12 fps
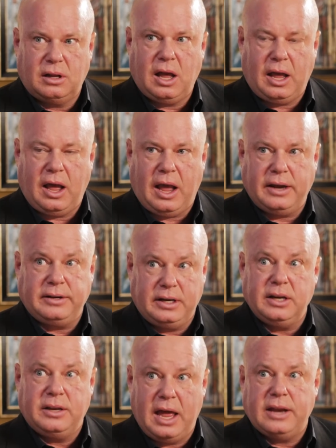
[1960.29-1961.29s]
I
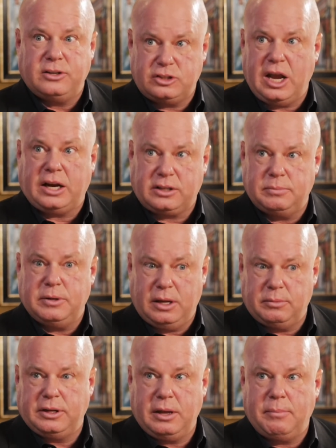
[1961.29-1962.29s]
need that check to be
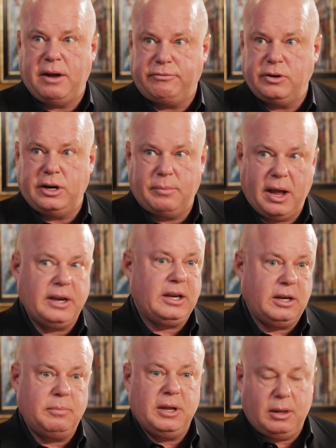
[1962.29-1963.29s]
able to get my freedom. I
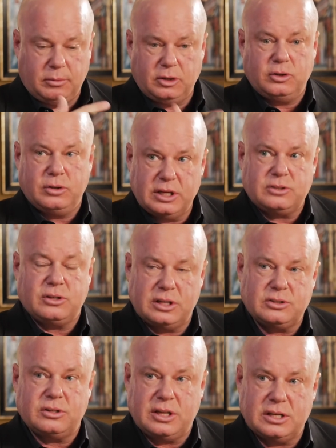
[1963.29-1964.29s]
need to be able to do this or
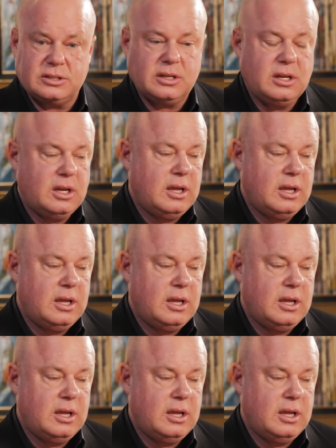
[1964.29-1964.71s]
this or this.